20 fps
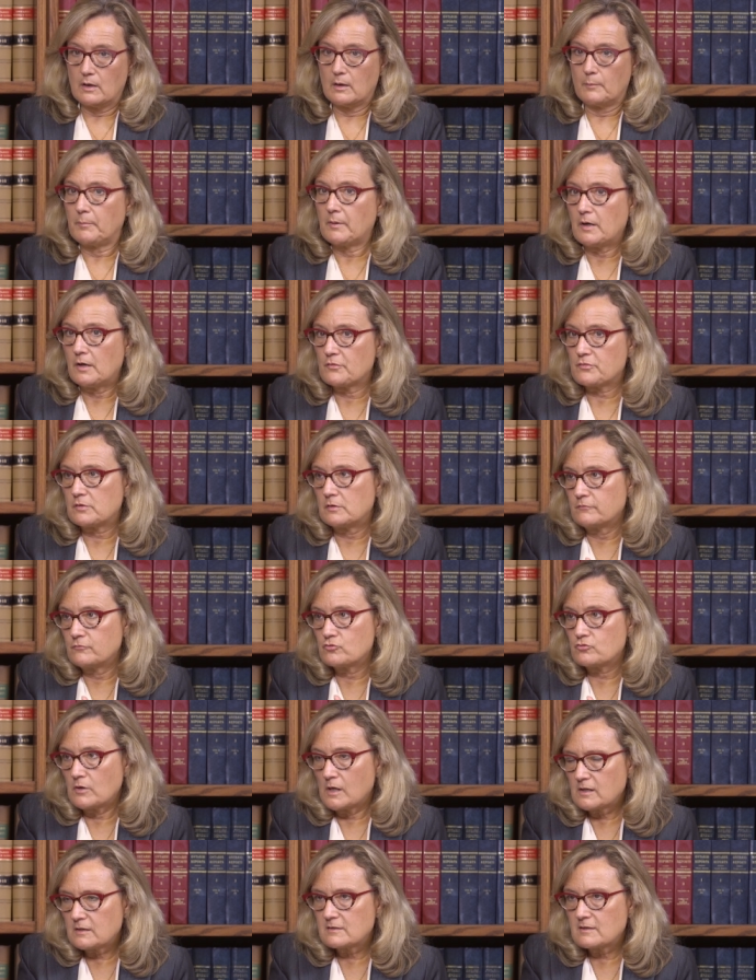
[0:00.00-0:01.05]
a positive
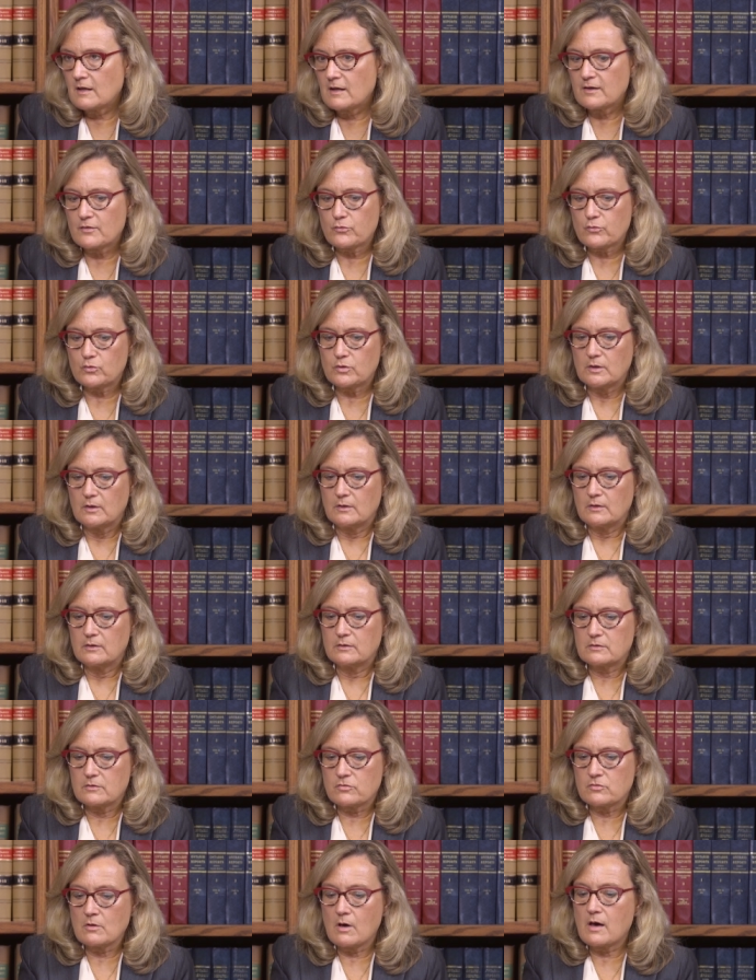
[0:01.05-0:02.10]
drug test
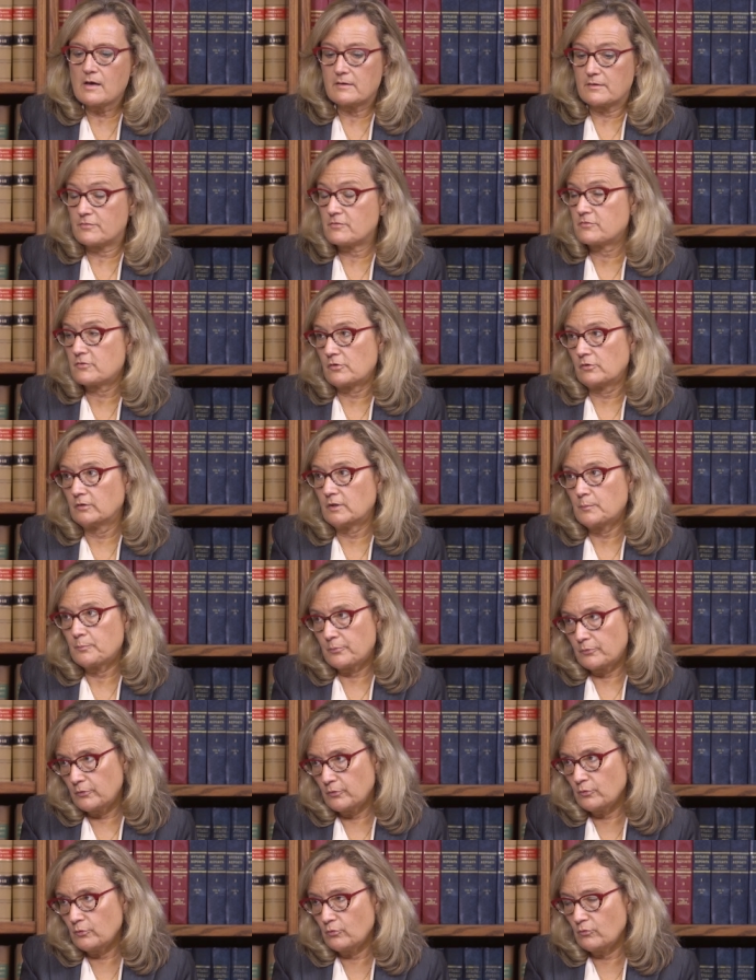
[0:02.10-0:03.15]
does not necessarily
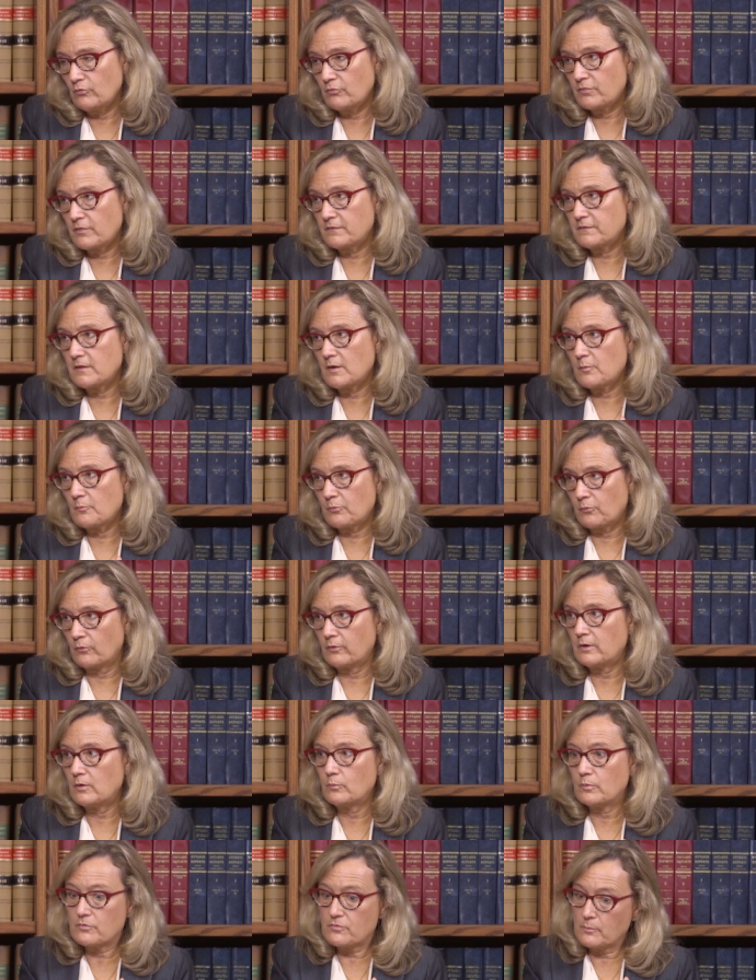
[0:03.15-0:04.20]
prove that the
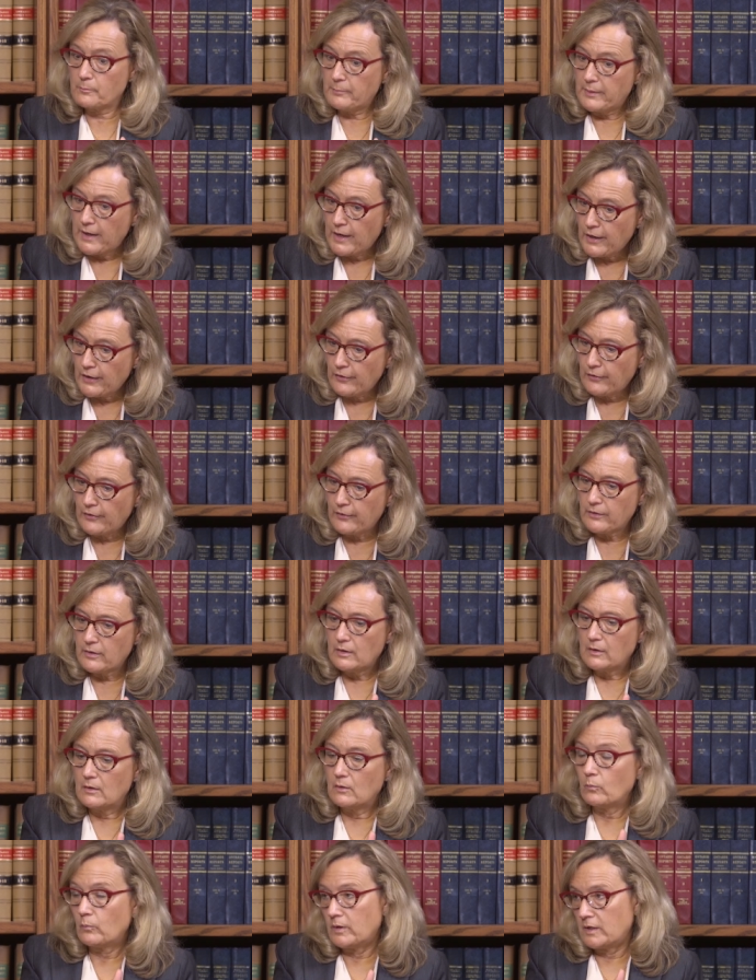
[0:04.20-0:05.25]
employee was impaired
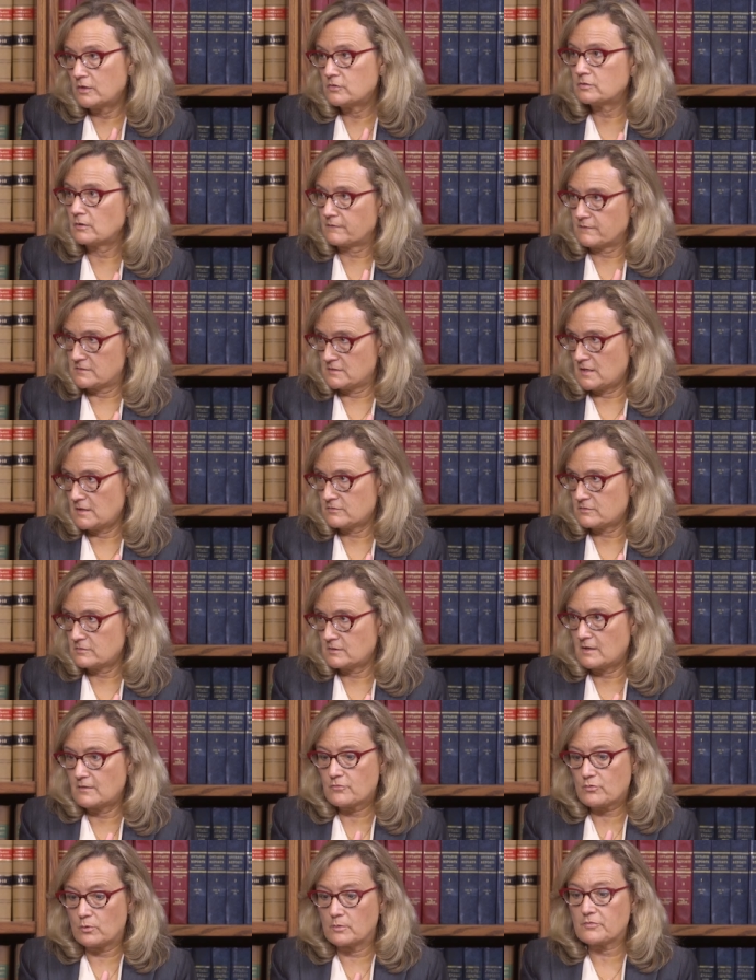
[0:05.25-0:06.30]
when he took the test.
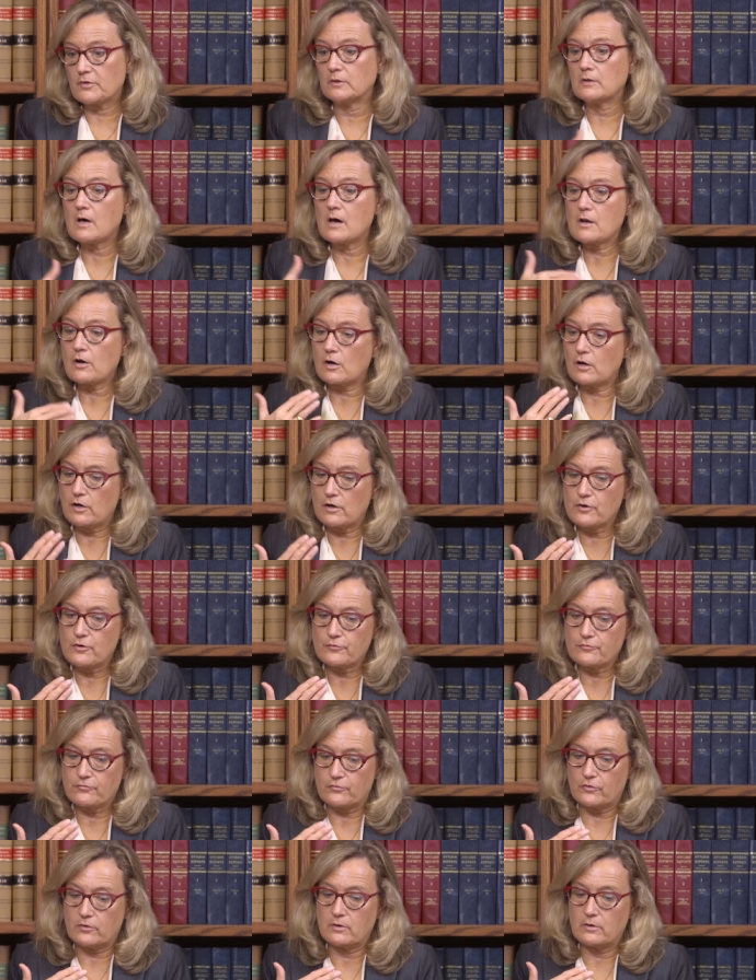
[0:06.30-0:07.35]
And right. so it's a lot
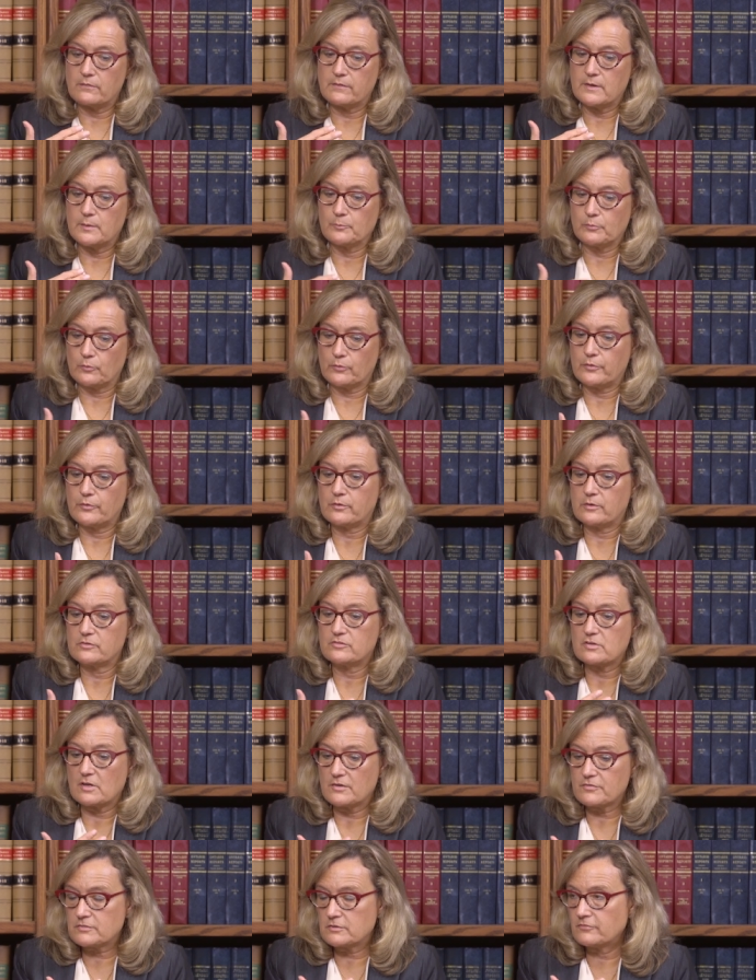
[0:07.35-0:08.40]
harder for the employer to
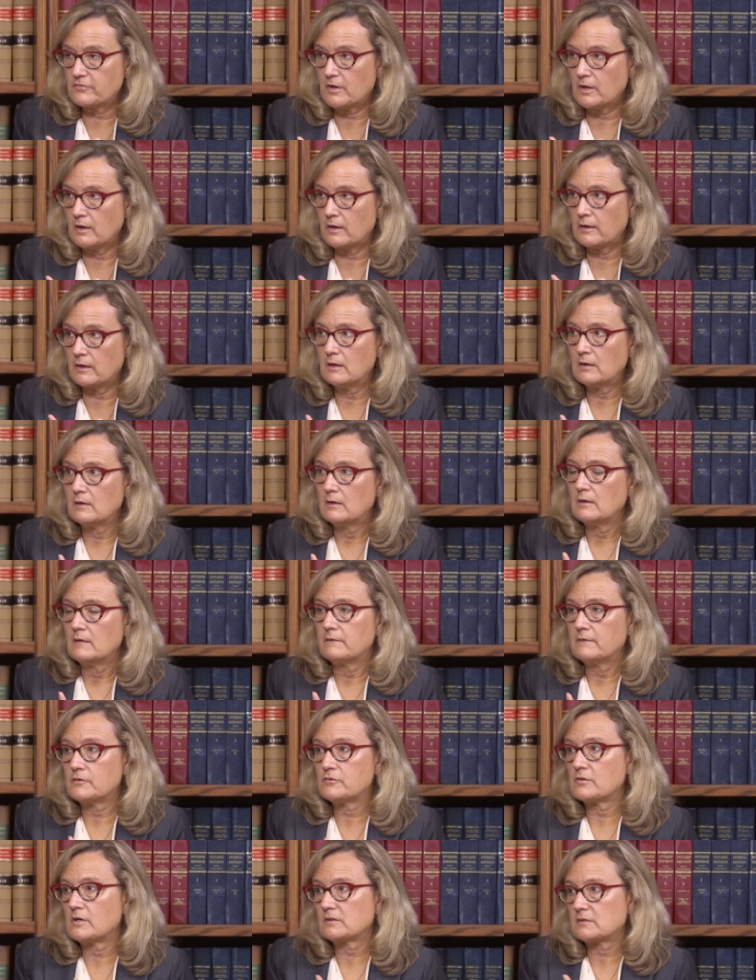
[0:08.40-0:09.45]
justify
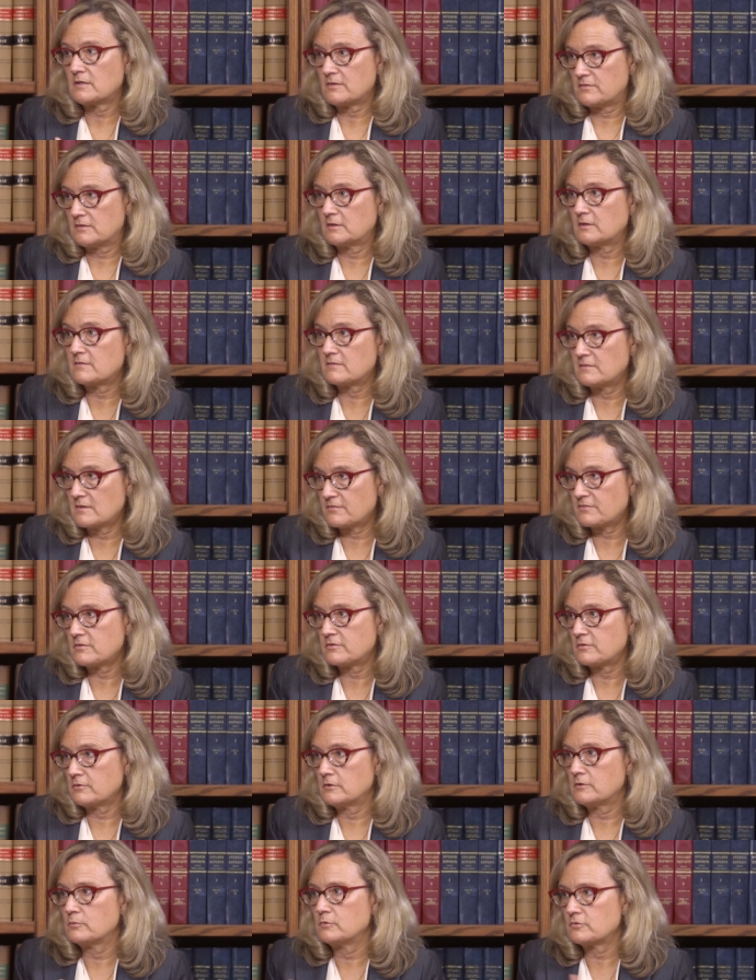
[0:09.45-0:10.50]
that drug testing is
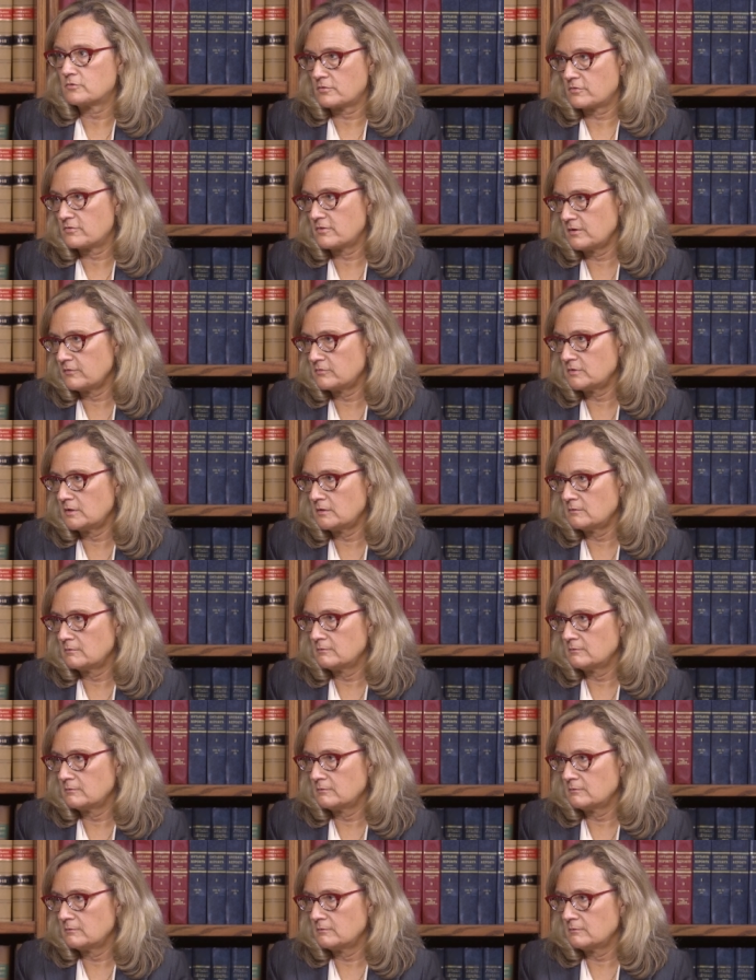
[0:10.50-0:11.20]
necessary to ensure safety.